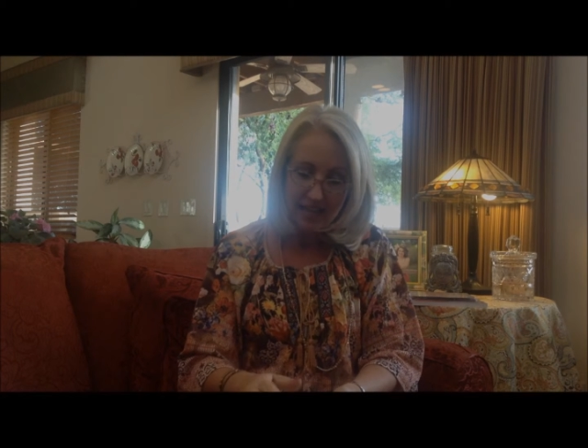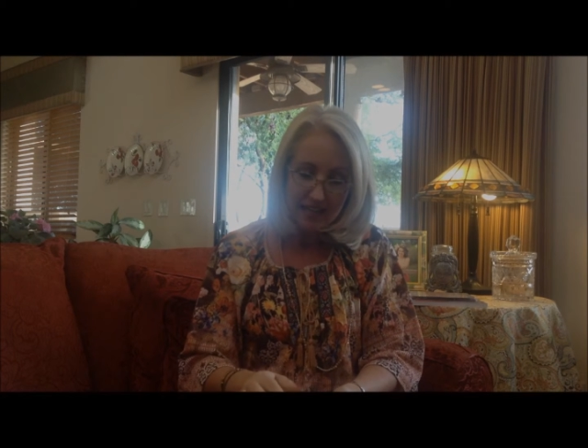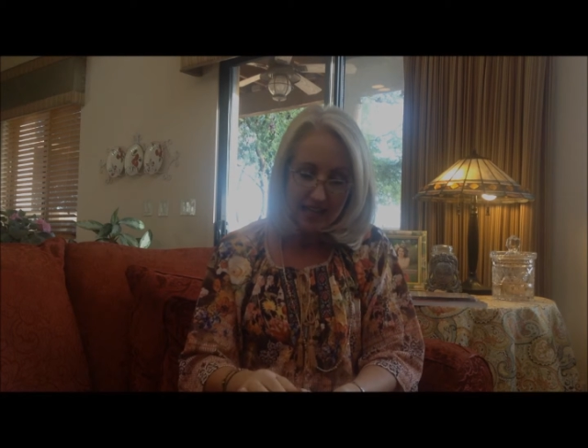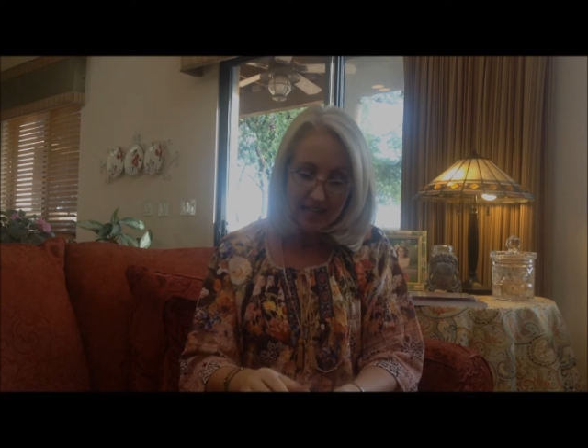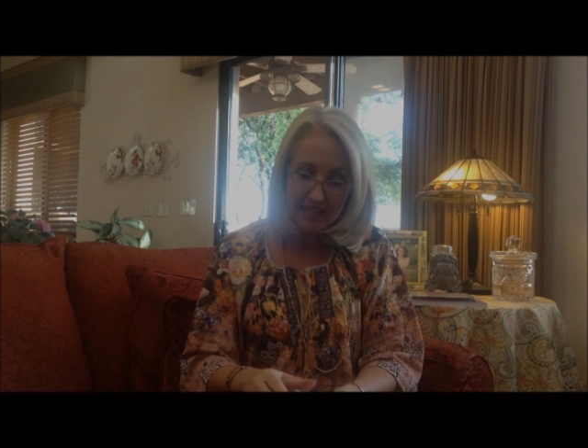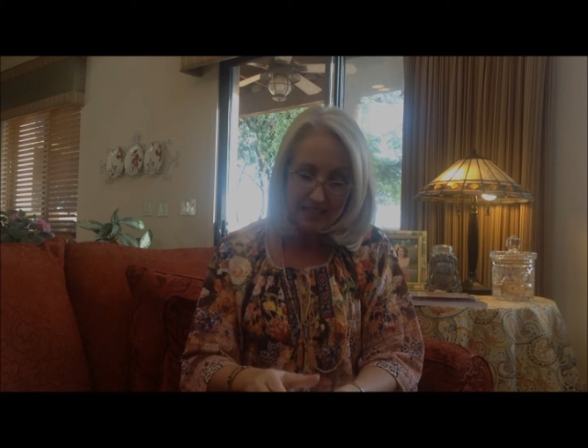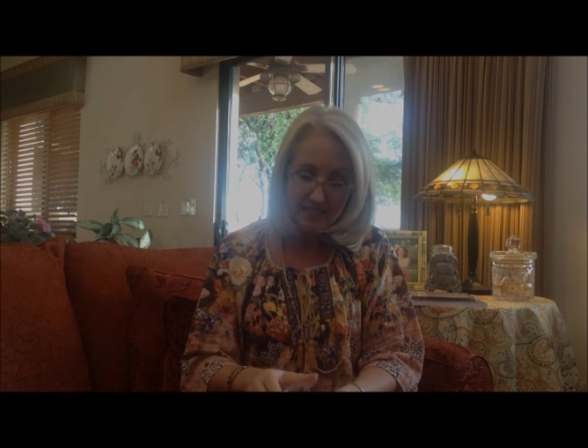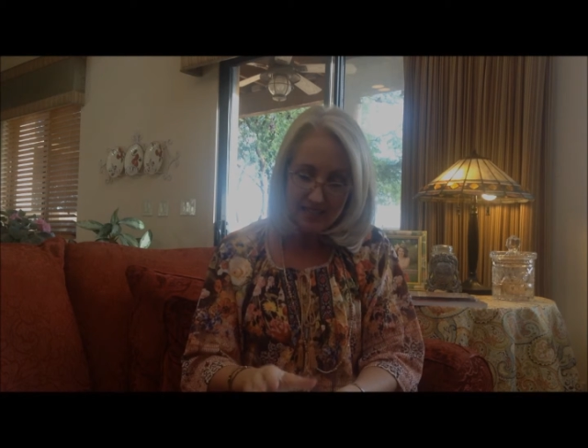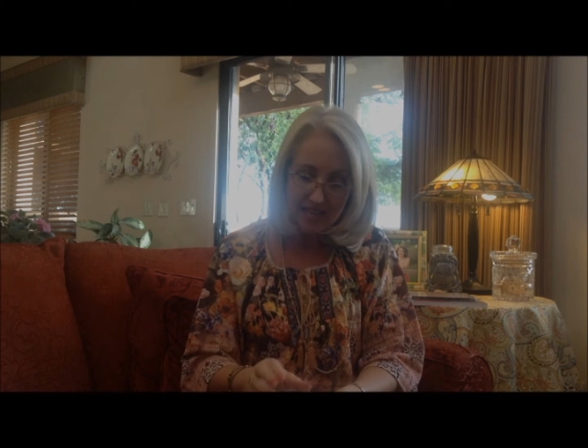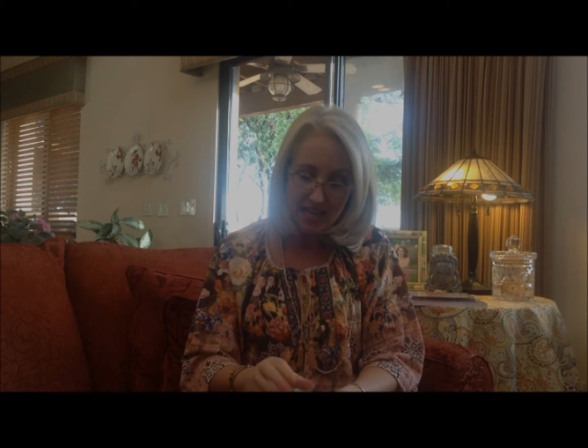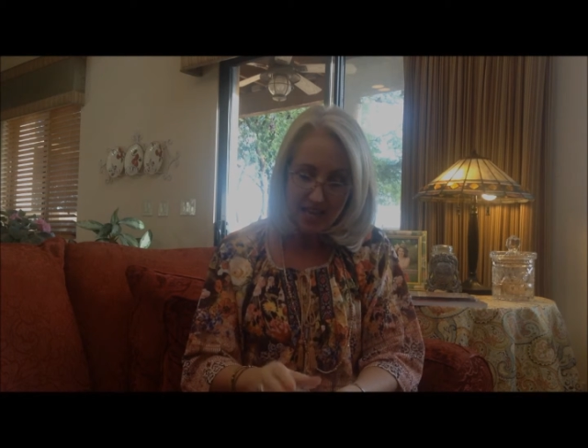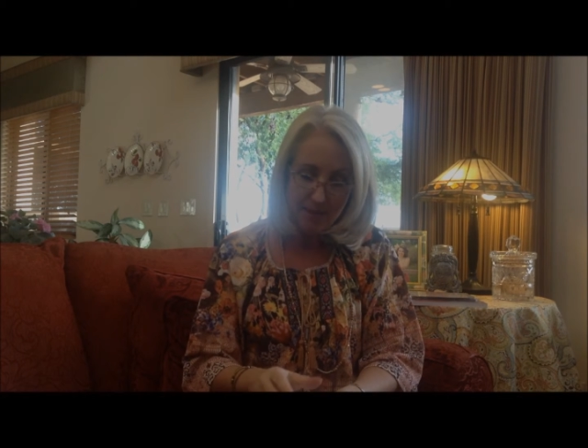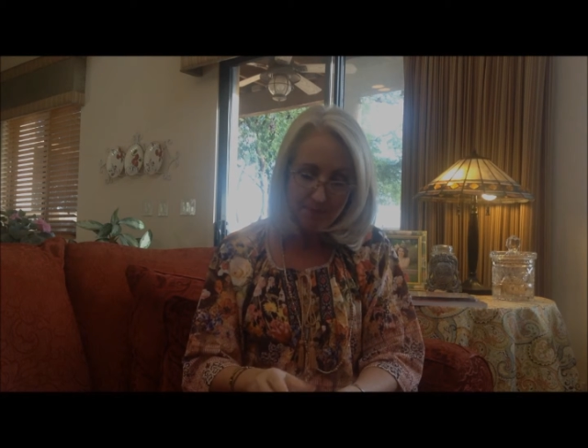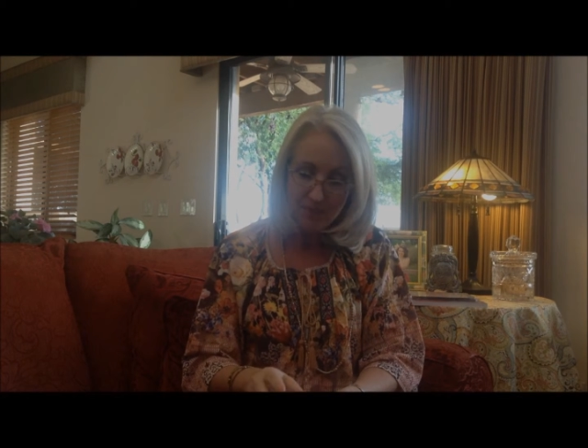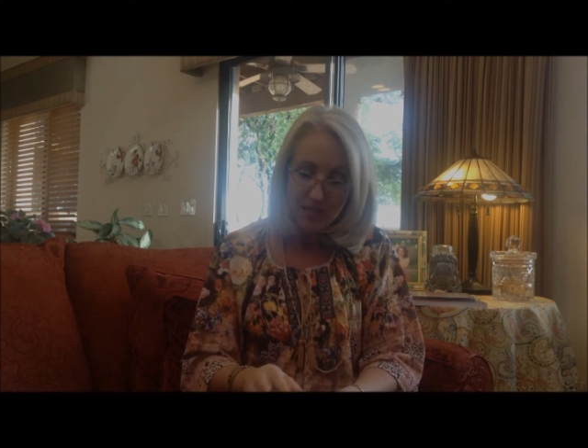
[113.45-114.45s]
Like I
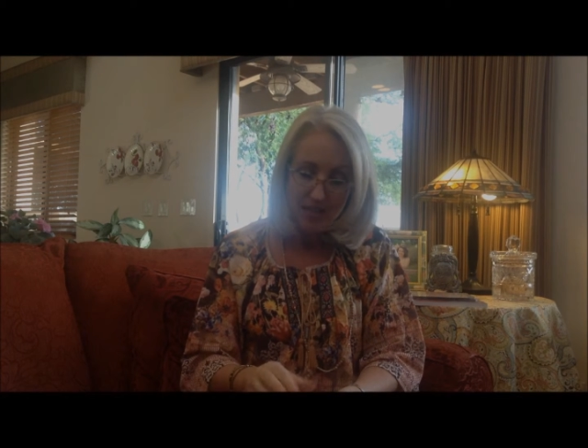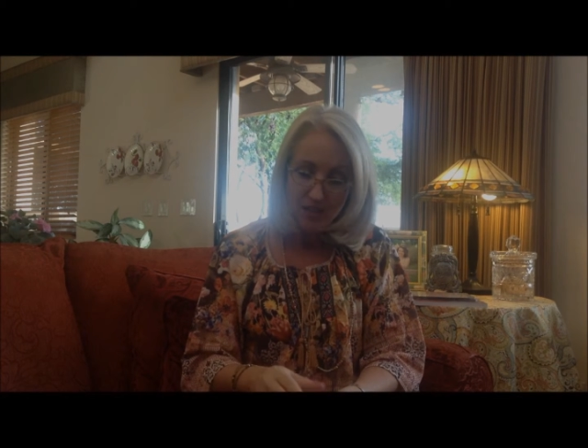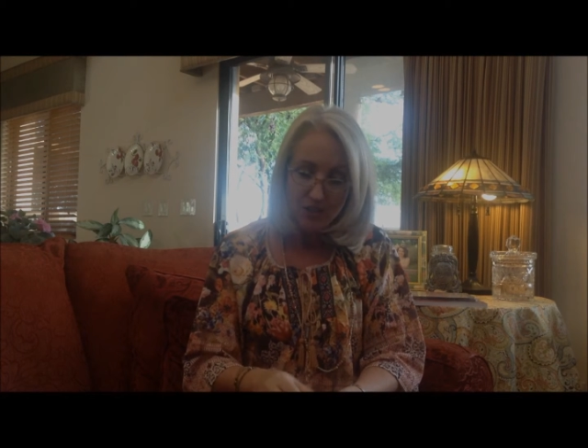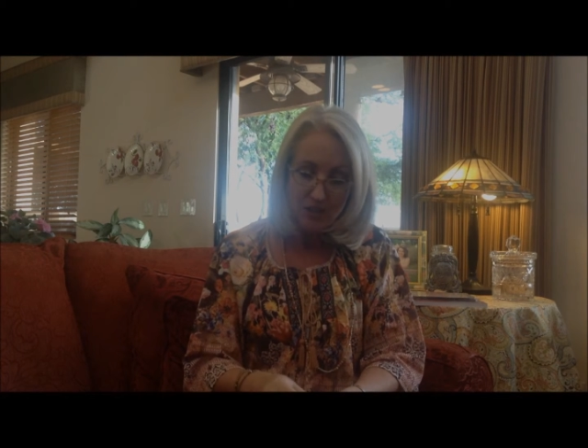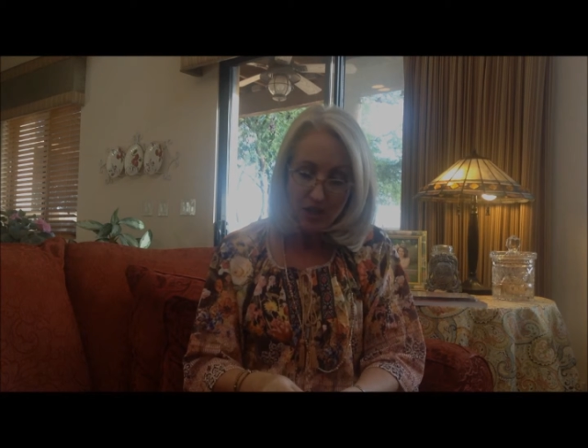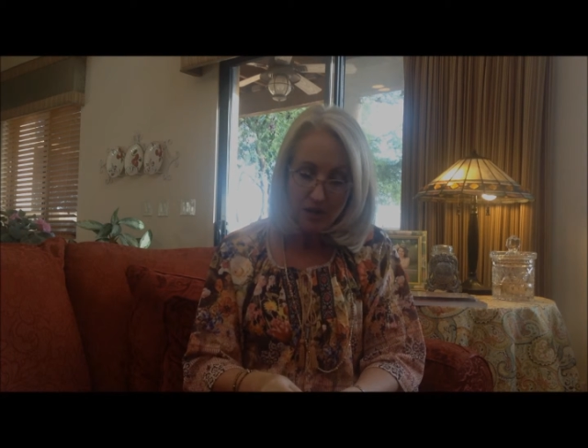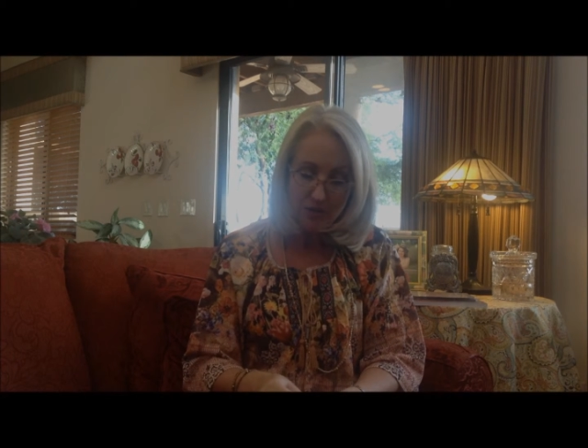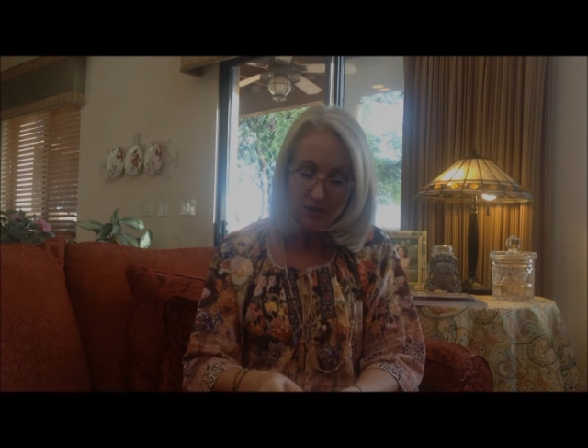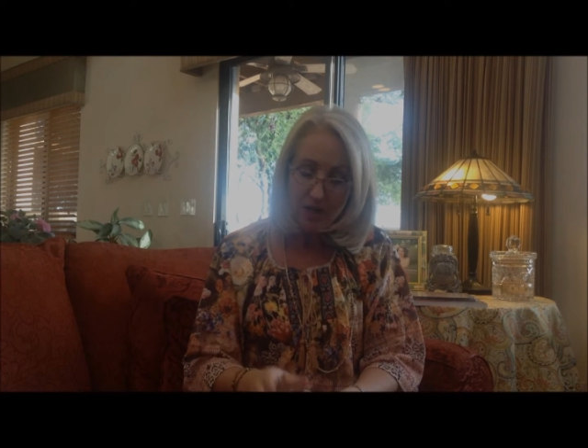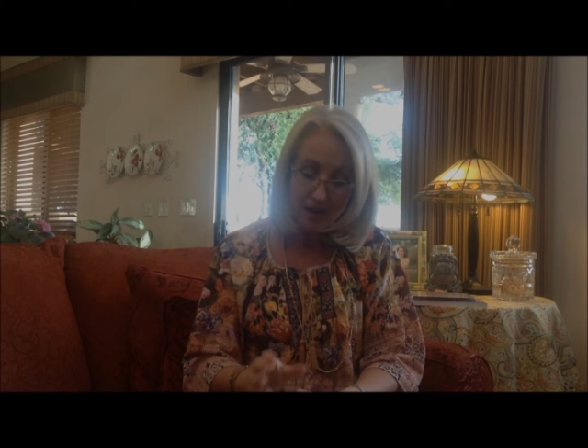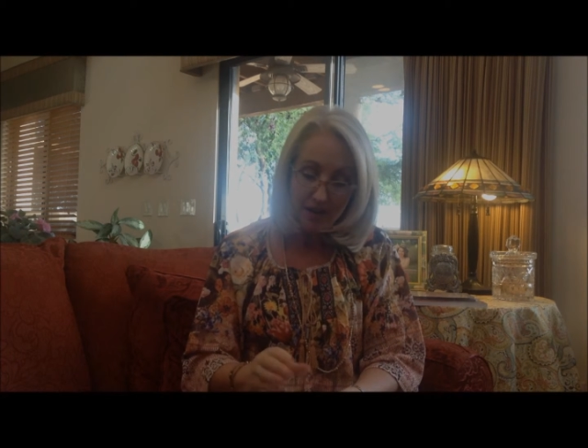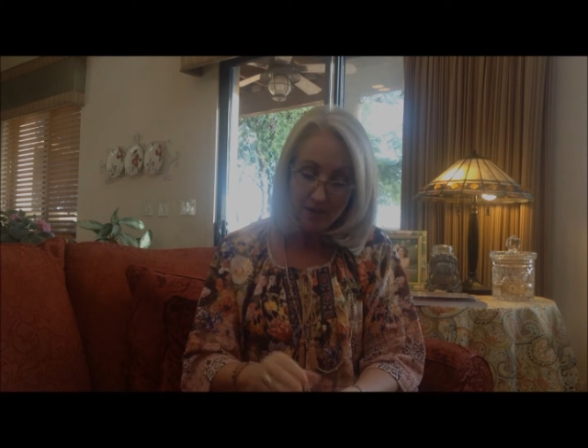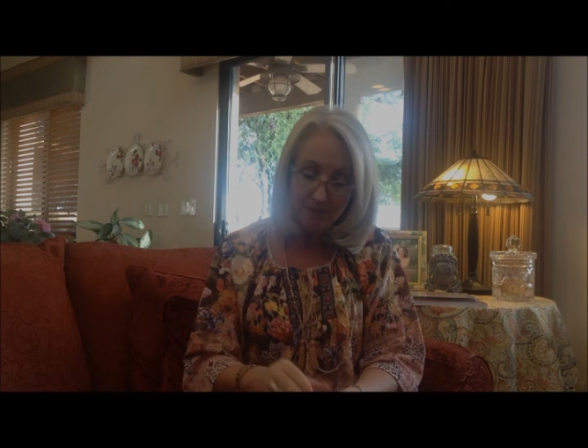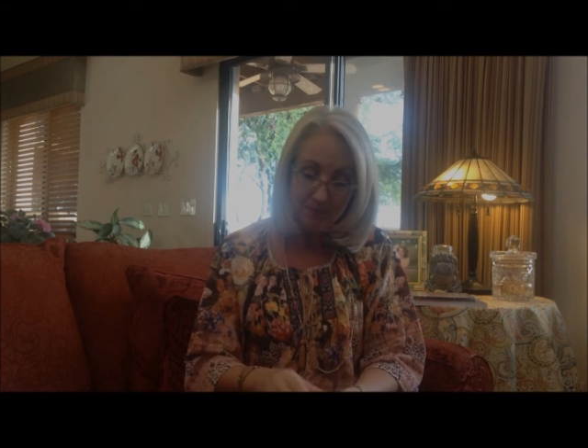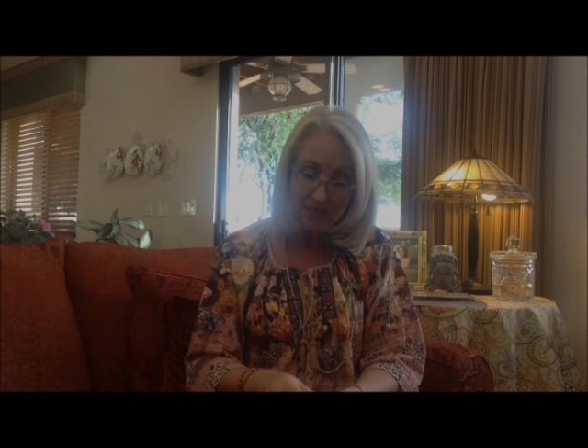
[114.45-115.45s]
said,
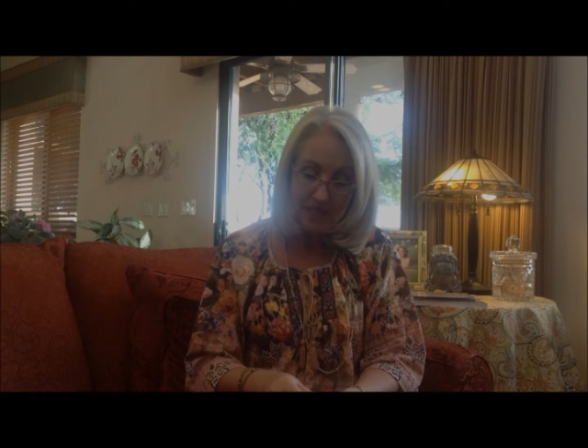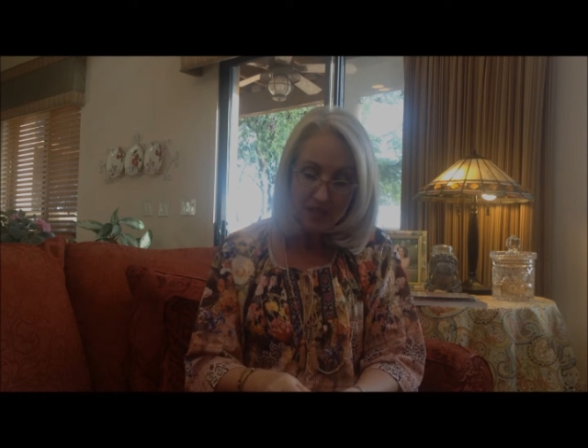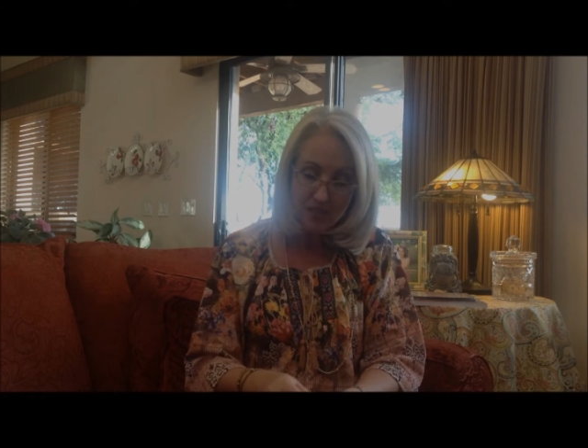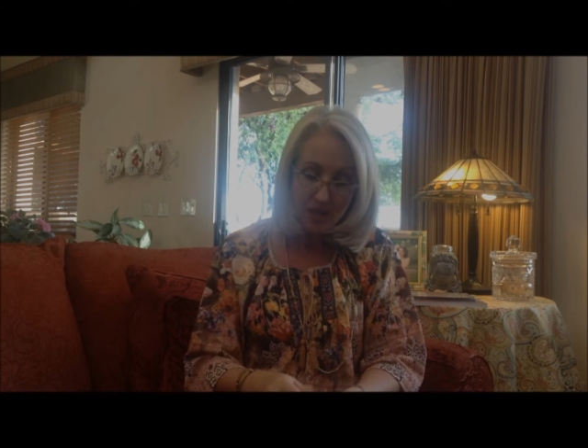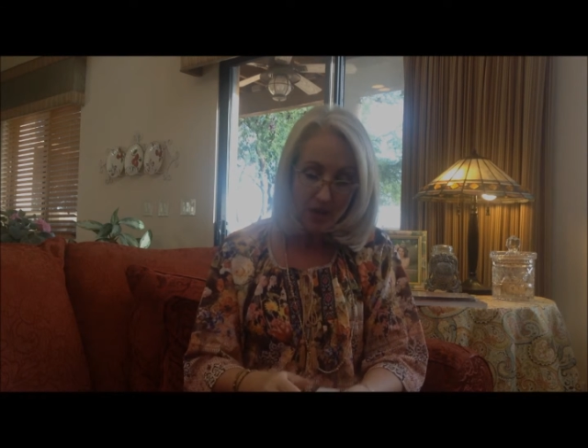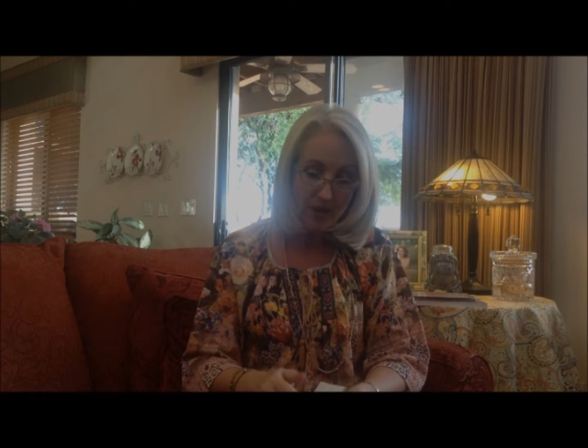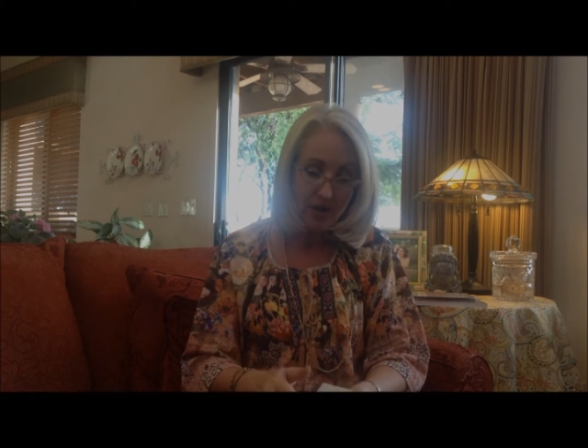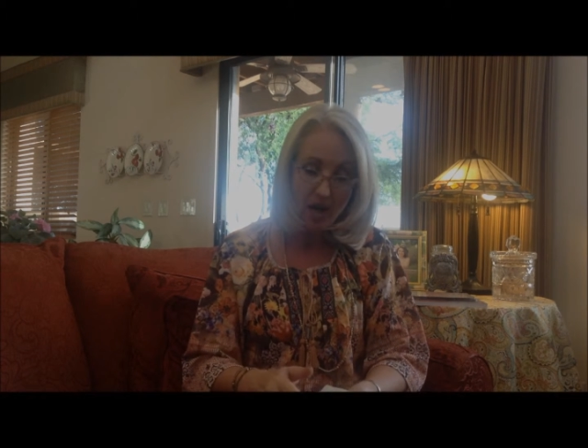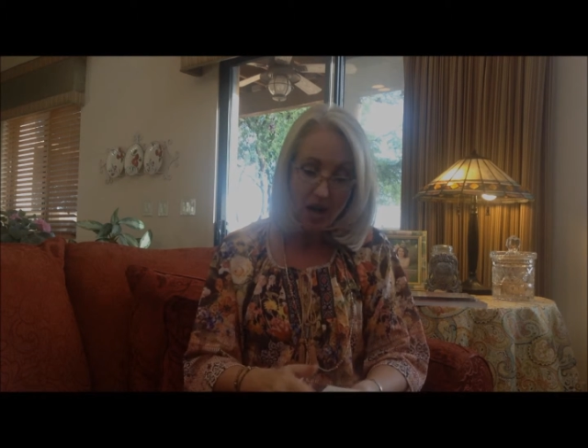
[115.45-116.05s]
Esau had